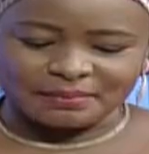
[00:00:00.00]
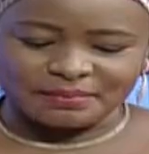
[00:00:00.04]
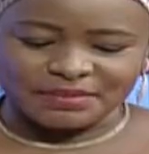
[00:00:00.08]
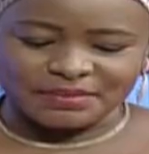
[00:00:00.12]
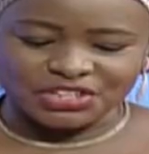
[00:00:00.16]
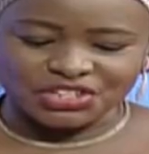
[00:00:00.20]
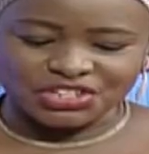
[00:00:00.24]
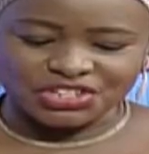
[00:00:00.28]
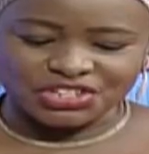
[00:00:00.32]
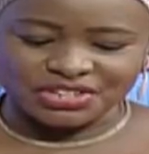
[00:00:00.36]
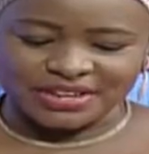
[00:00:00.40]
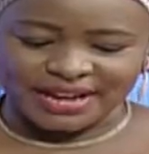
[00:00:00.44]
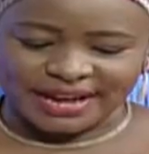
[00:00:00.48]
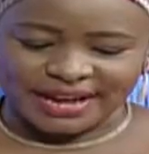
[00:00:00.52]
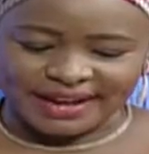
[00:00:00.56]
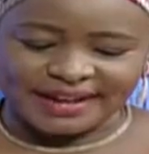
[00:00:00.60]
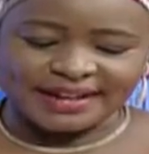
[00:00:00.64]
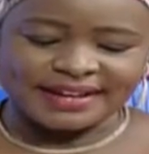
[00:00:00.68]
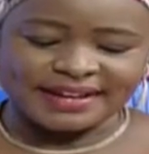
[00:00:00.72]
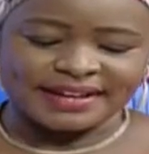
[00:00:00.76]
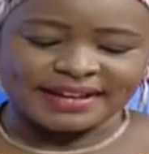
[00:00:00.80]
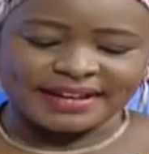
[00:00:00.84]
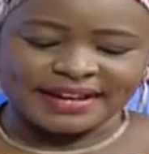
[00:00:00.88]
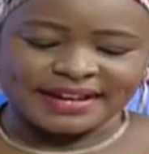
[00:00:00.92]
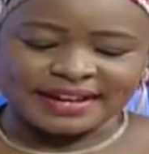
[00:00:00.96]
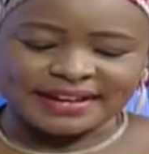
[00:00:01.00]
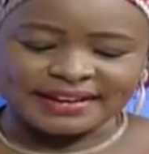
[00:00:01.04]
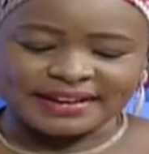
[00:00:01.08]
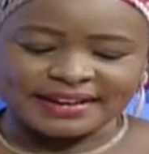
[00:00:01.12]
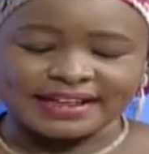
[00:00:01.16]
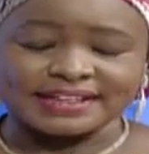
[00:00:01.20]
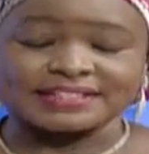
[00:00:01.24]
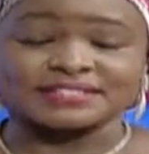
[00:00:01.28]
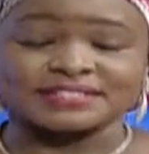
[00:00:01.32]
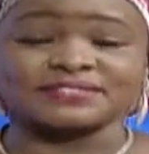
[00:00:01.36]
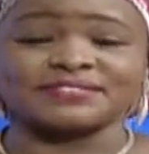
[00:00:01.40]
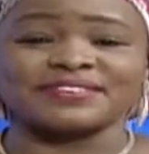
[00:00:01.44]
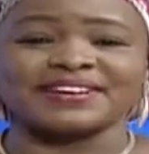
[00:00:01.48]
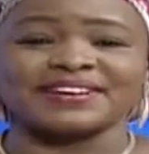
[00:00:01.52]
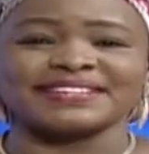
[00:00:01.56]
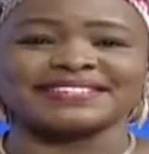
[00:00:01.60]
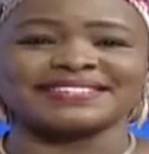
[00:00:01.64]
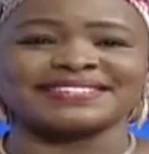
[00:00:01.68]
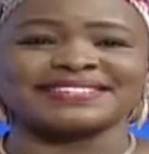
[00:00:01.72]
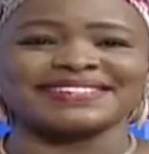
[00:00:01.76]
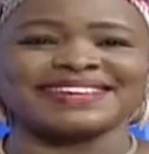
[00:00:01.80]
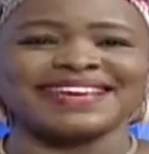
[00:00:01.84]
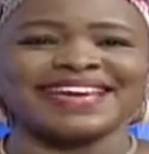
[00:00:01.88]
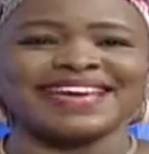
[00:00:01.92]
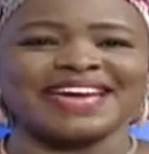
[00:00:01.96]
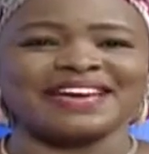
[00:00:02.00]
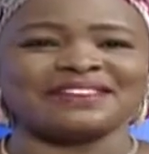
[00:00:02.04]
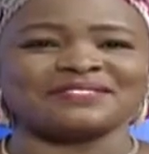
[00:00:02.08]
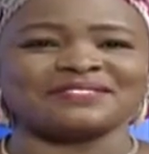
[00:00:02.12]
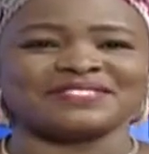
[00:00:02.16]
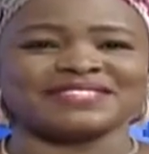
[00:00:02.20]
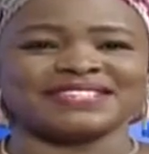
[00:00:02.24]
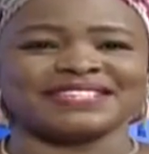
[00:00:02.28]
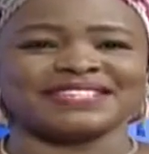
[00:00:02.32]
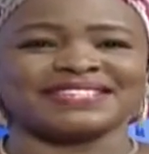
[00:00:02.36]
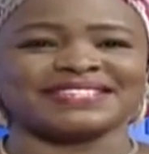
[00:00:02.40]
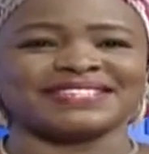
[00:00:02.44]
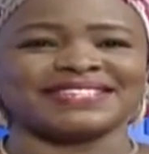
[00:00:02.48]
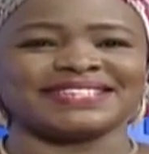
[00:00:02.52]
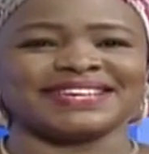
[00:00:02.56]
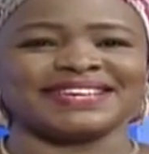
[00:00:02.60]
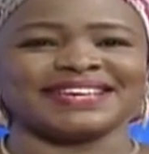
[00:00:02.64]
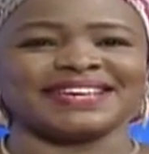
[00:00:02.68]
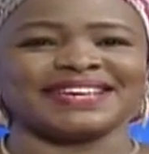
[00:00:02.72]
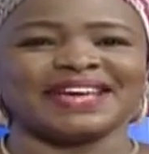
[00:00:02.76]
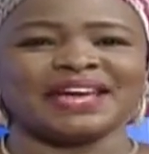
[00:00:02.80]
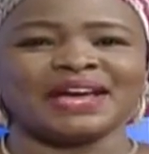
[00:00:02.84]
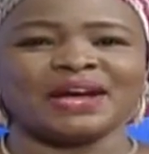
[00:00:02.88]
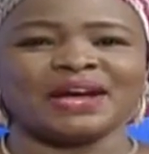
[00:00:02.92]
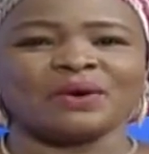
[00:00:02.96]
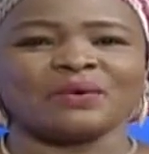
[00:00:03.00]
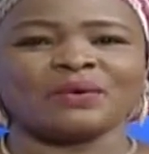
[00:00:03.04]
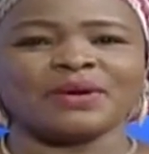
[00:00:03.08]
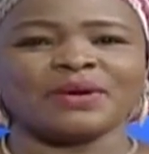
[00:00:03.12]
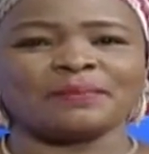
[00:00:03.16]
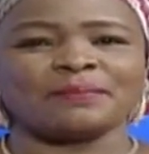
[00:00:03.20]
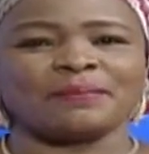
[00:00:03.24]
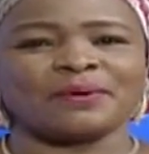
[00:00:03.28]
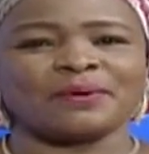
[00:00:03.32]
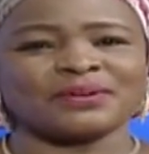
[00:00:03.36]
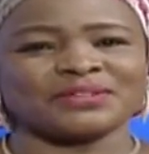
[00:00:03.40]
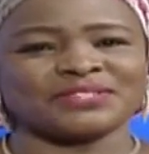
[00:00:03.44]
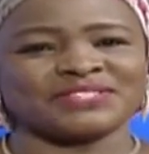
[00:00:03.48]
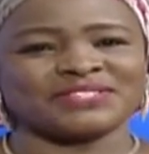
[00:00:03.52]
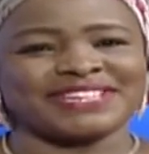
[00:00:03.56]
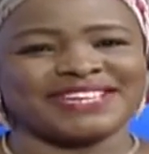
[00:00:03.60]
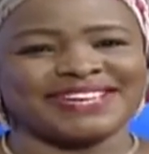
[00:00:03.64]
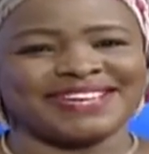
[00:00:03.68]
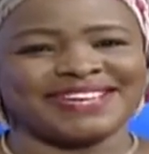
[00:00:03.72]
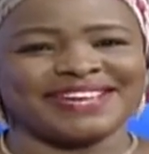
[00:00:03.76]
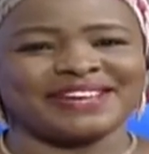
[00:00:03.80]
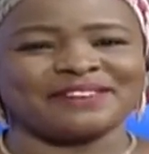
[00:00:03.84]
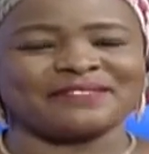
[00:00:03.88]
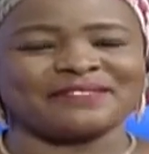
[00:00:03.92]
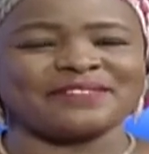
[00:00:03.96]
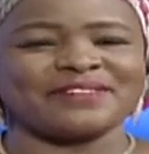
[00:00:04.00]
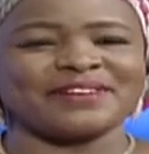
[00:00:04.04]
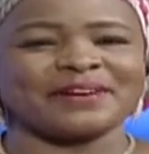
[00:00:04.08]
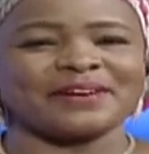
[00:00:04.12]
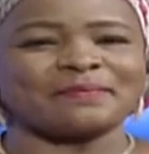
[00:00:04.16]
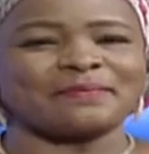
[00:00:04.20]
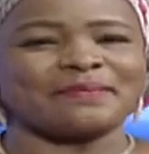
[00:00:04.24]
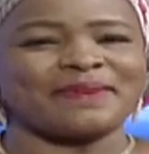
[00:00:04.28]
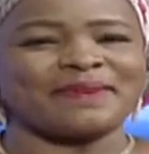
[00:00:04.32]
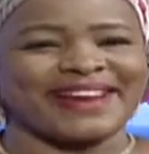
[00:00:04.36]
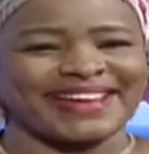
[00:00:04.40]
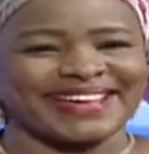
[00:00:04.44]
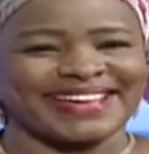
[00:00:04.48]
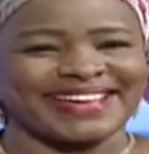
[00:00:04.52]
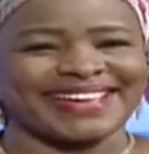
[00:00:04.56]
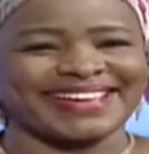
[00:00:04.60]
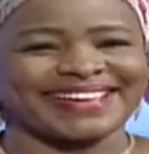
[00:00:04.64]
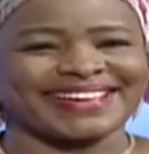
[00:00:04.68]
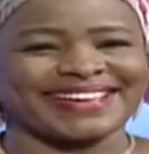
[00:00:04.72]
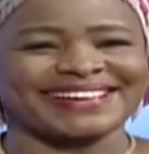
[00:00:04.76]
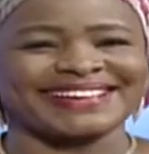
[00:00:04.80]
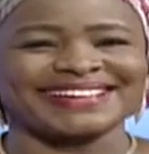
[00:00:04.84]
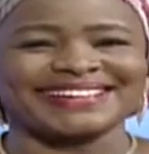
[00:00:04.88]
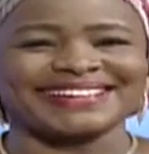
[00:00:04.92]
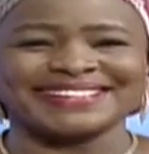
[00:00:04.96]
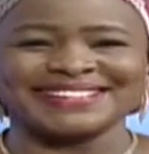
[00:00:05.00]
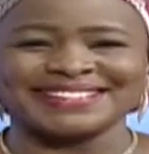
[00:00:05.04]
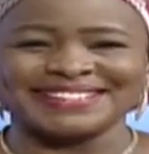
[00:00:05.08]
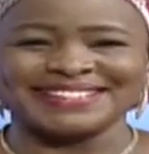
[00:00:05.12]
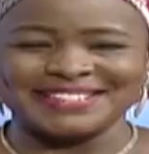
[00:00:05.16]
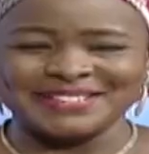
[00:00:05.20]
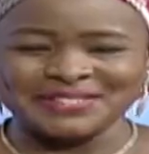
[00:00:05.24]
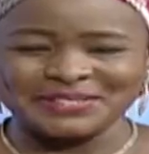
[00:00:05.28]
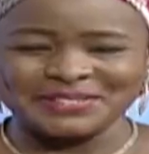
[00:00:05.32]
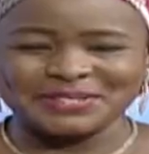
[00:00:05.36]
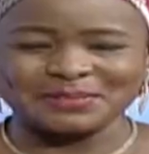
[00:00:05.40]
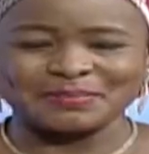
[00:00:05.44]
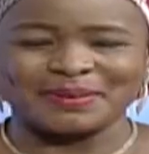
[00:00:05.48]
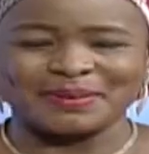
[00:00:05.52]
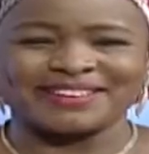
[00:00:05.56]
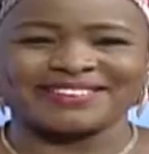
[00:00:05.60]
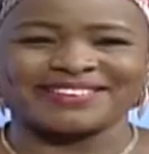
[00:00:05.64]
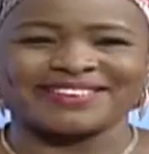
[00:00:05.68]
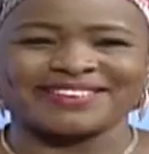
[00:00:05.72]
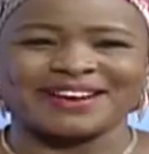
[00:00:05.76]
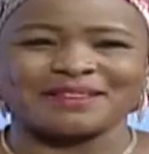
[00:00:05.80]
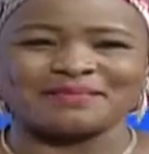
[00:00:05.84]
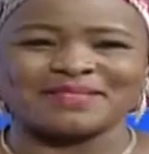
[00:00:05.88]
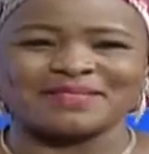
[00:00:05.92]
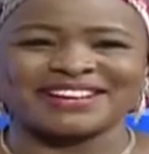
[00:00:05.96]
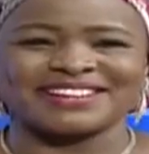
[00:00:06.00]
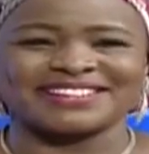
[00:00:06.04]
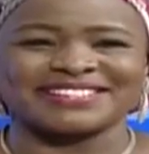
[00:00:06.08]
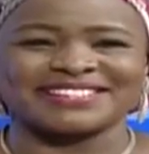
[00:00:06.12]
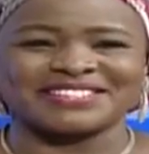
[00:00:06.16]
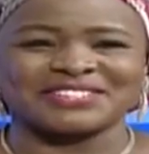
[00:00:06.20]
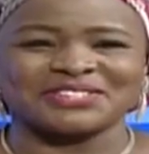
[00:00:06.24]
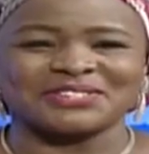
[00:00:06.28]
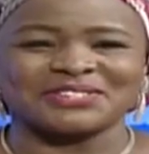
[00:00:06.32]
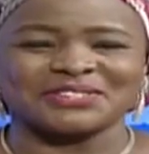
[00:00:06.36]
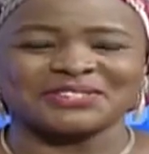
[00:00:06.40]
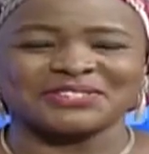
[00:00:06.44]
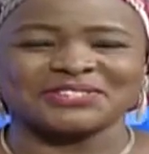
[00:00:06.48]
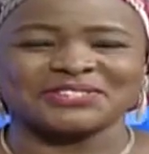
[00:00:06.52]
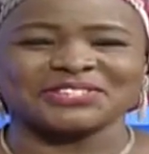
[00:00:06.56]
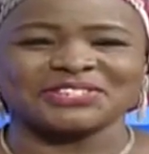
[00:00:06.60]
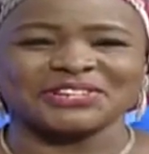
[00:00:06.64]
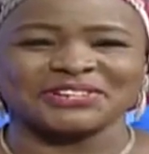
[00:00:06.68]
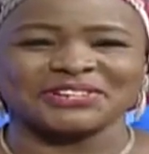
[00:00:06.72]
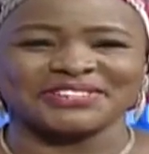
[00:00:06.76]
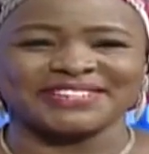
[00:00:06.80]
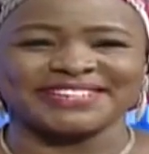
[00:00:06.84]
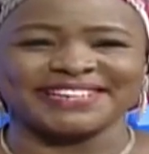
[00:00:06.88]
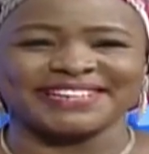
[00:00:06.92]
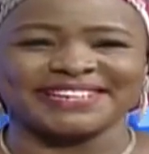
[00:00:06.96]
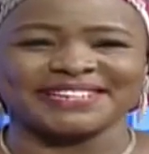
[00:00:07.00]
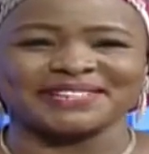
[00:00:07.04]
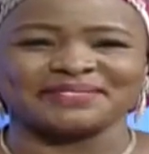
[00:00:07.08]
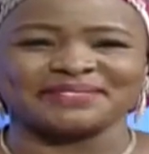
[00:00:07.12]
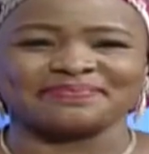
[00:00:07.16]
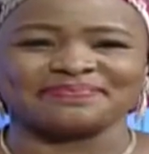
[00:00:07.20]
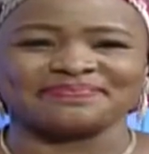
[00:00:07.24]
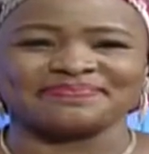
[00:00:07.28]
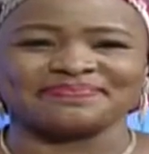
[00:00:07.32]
Missioner, Nasfat FCT. We pause here for a break. News Panaroma continues shortly.